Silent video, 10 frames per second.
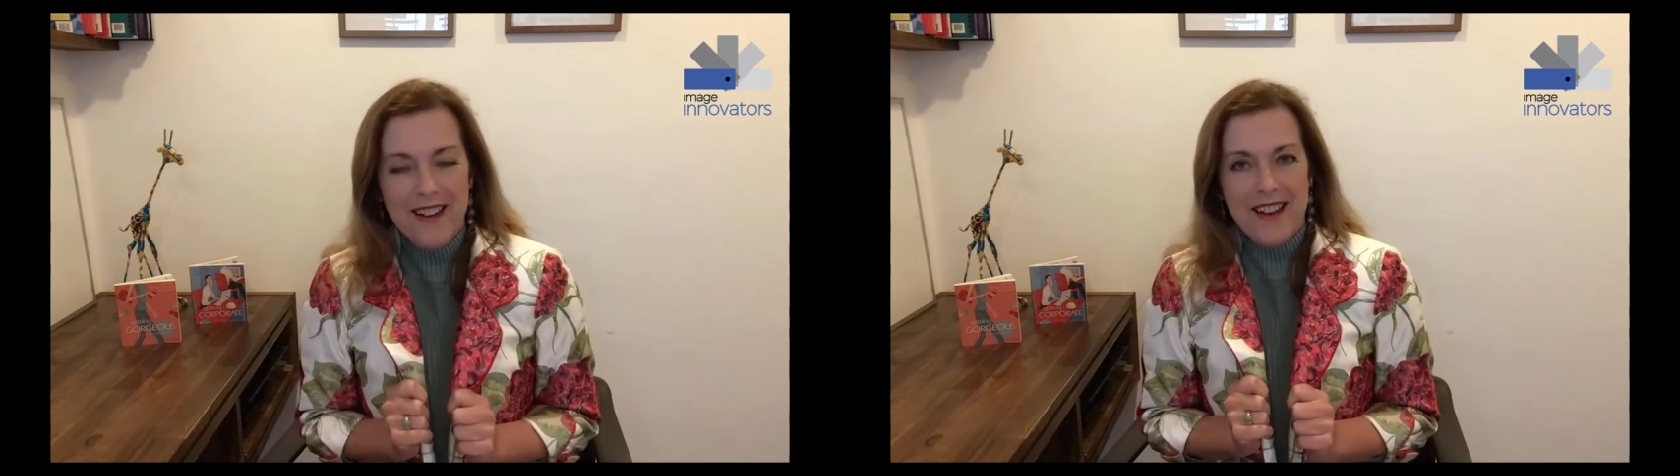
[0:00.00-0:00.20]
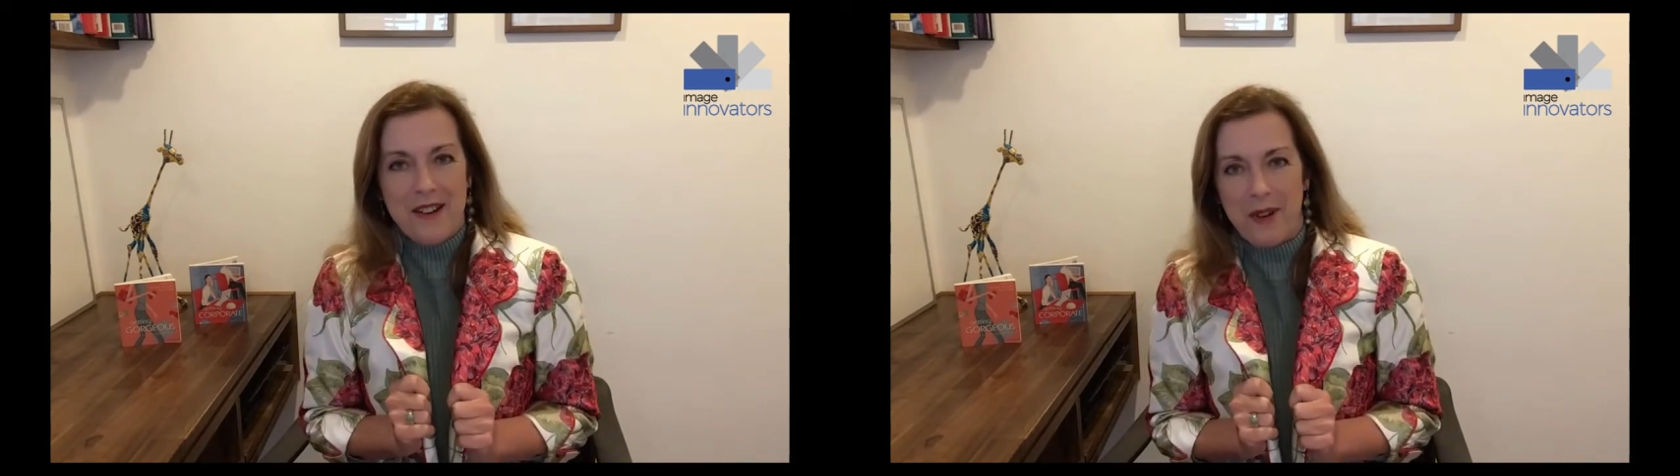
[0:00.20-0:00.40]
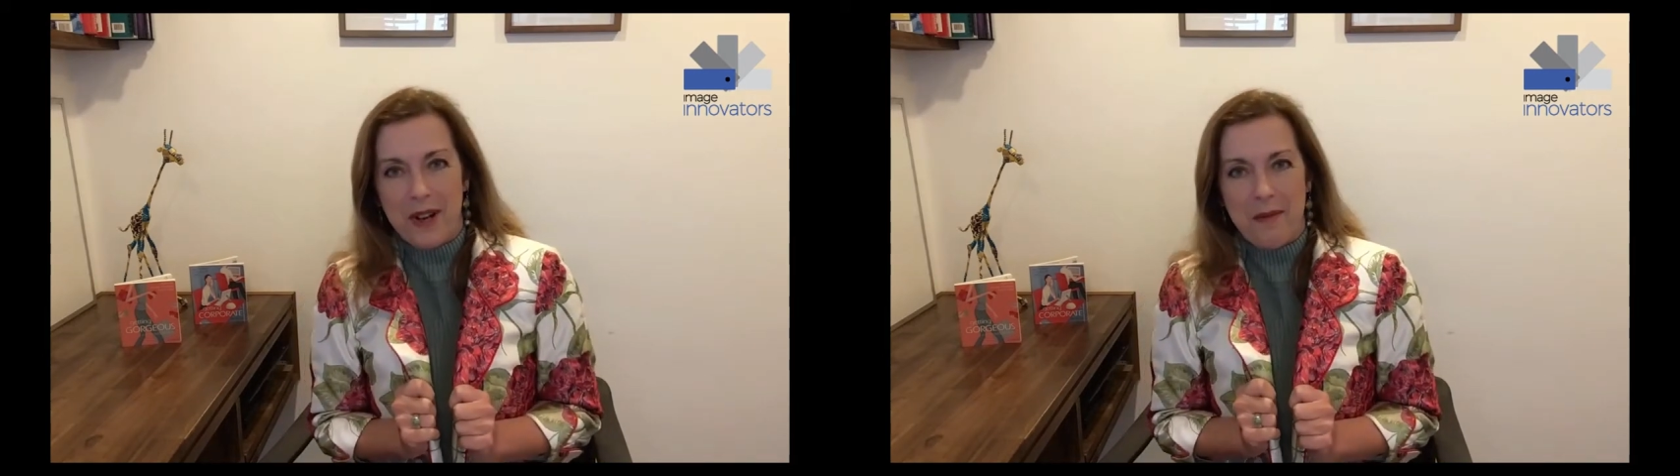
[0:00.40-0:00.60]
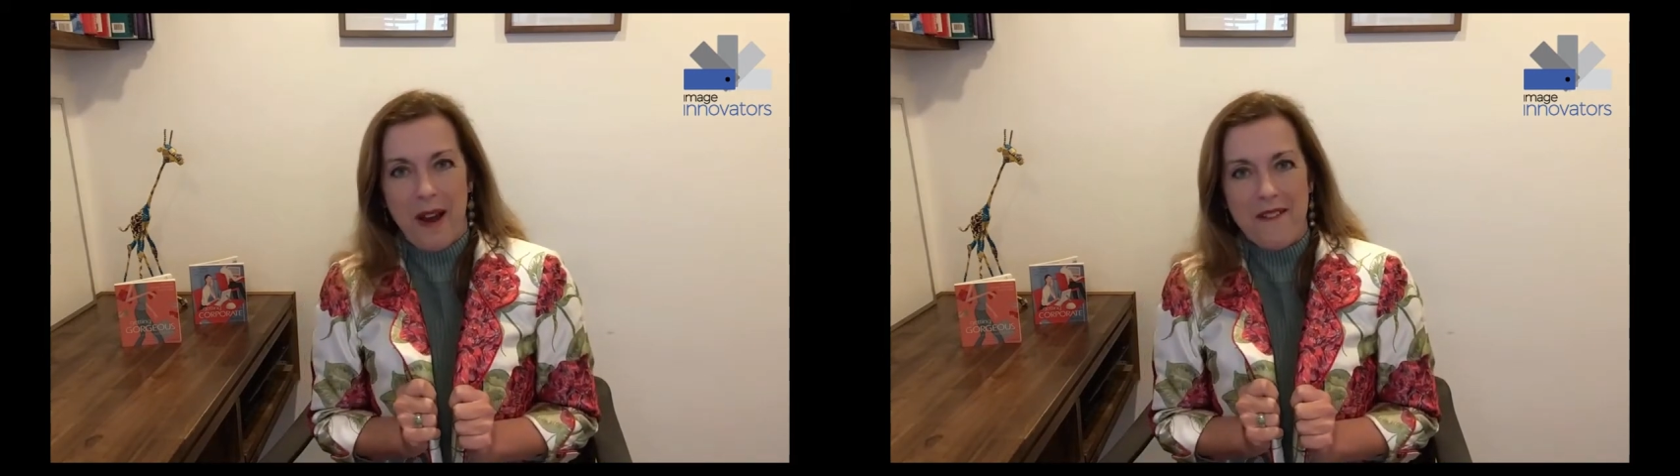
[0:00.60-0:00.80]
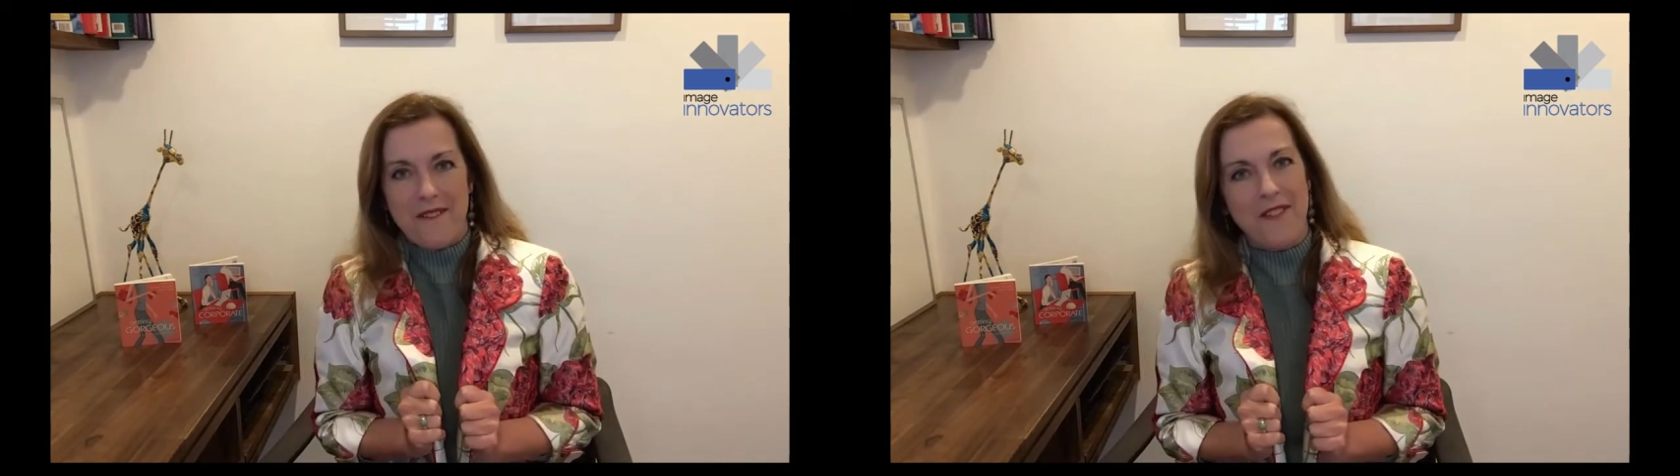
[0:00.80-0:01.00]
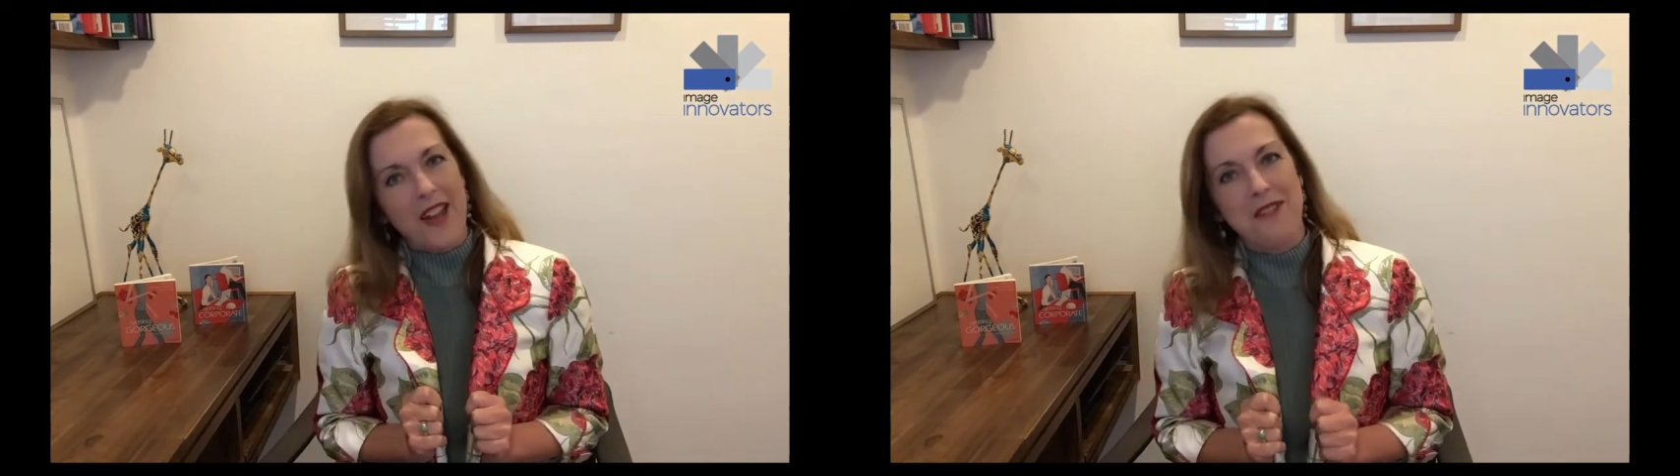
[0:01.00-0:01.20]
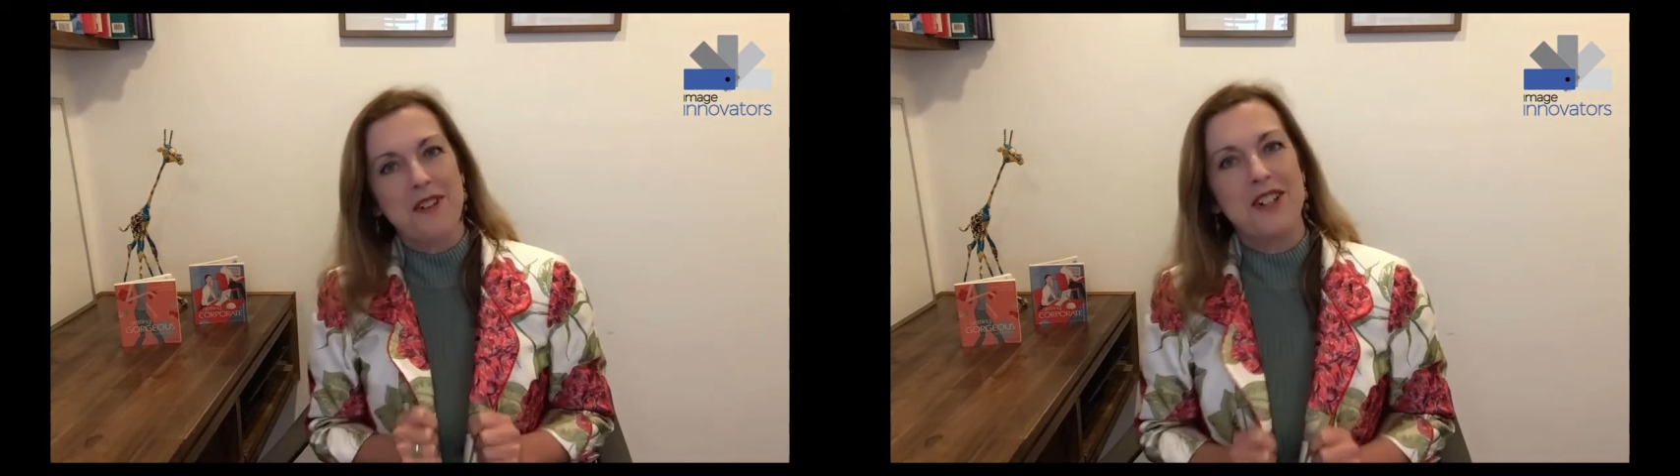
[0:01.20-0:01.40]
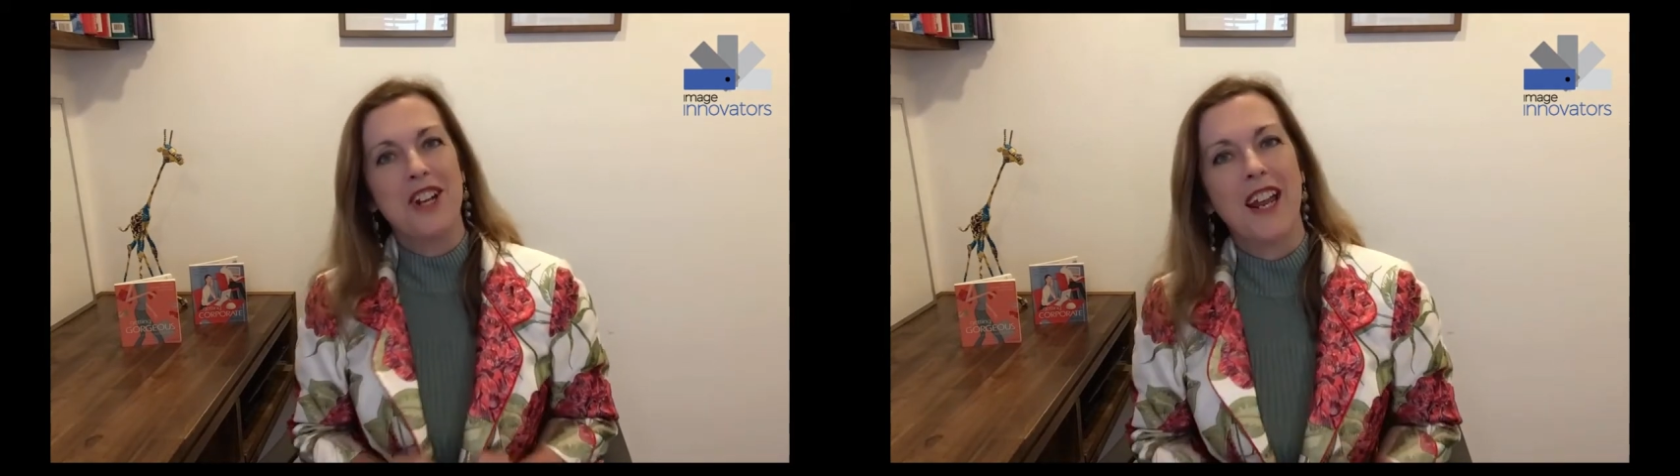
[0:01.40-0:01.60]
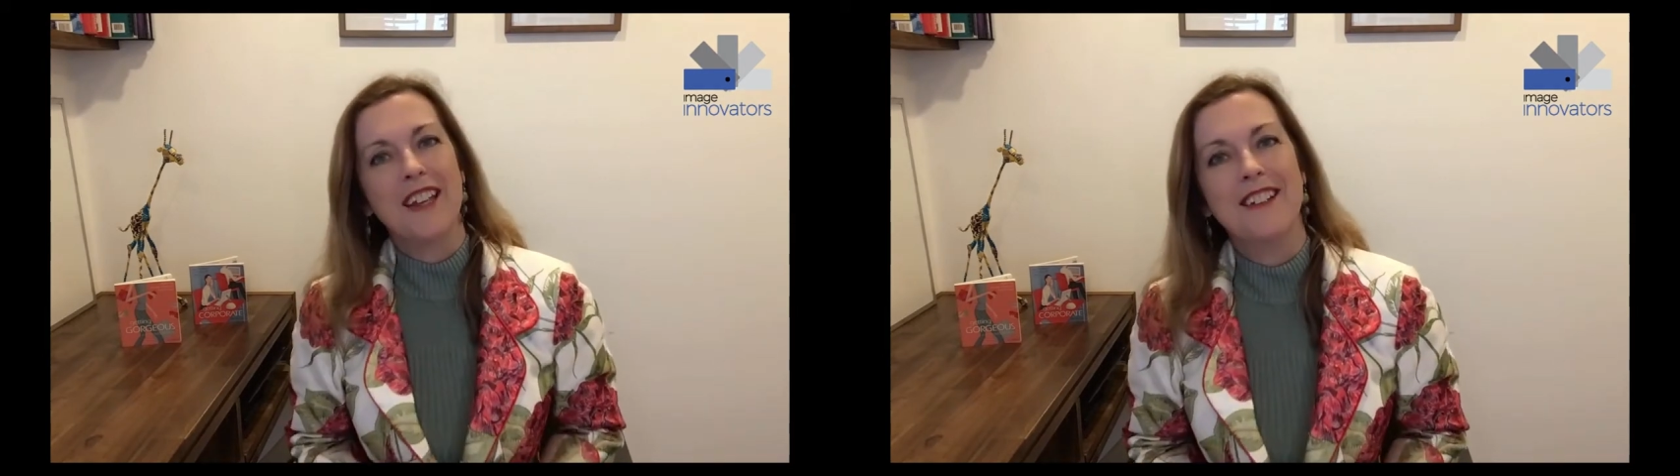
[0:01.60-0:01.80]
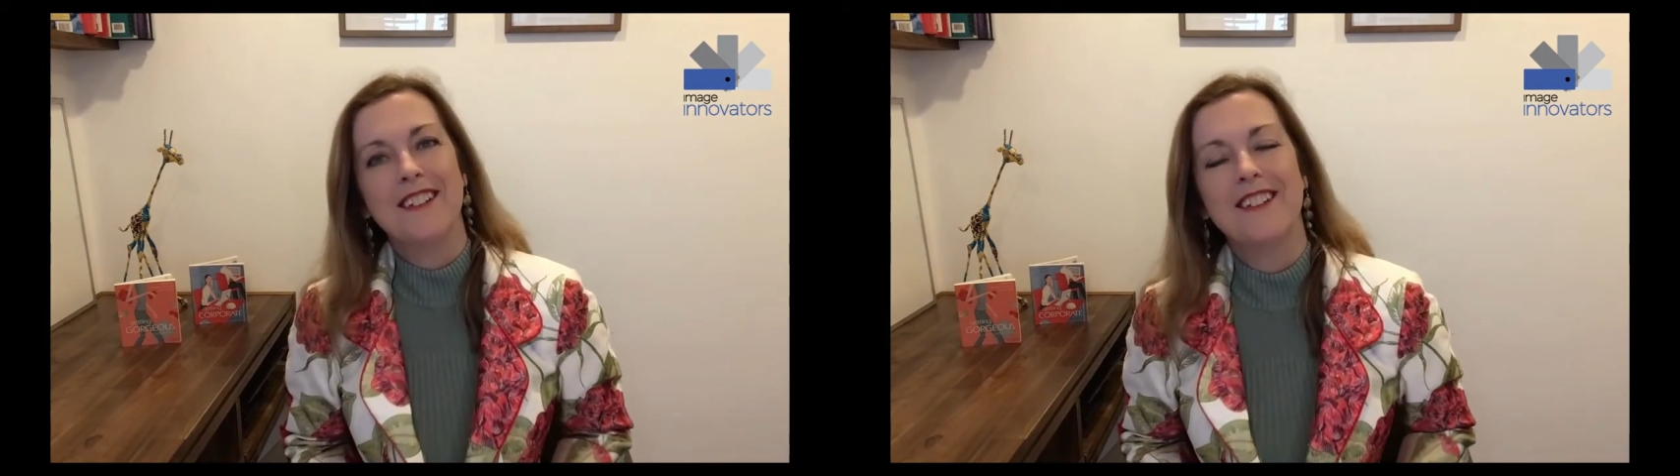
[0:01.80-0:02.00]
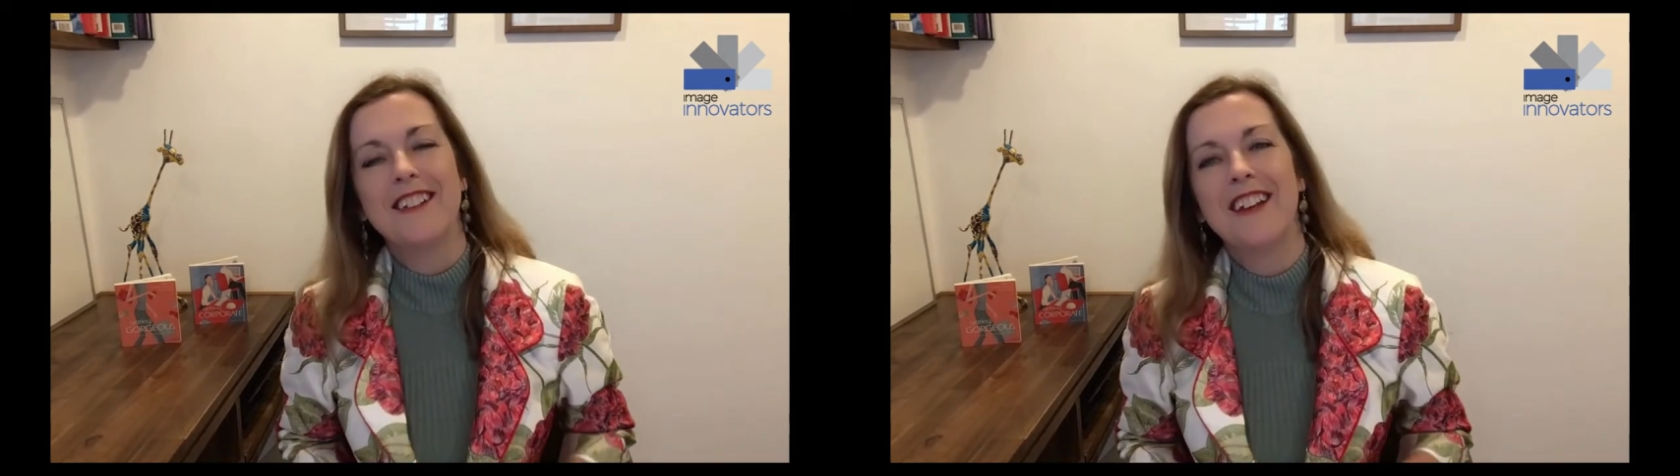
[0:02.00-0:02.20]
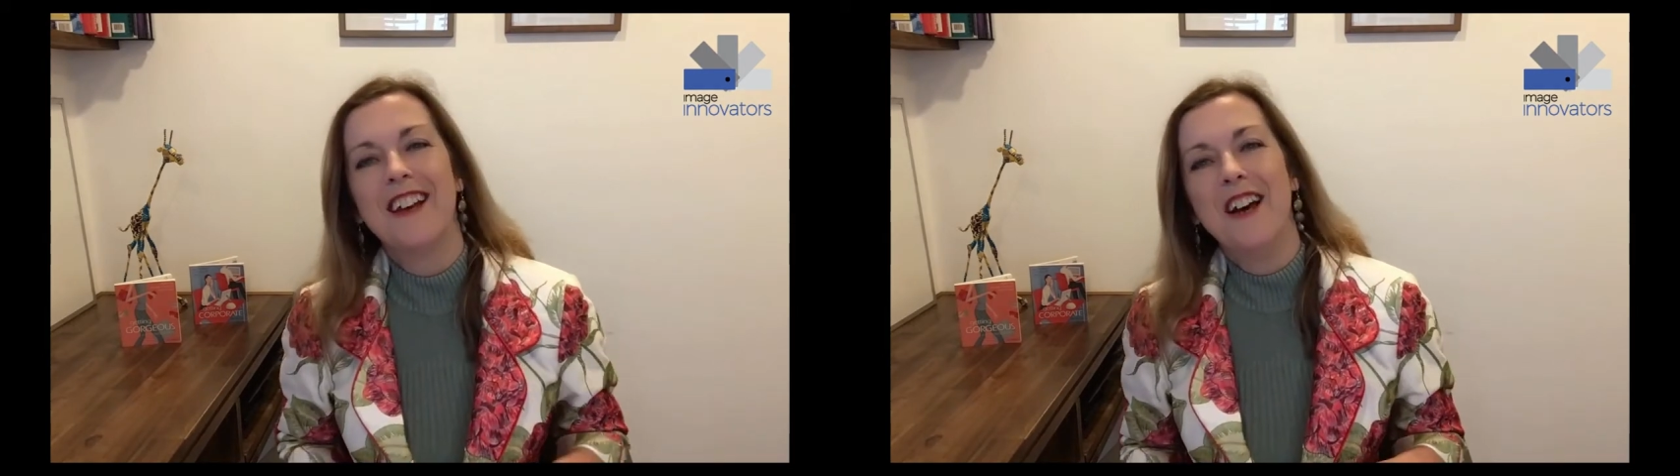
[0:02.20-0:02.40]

in one of my favourite jackets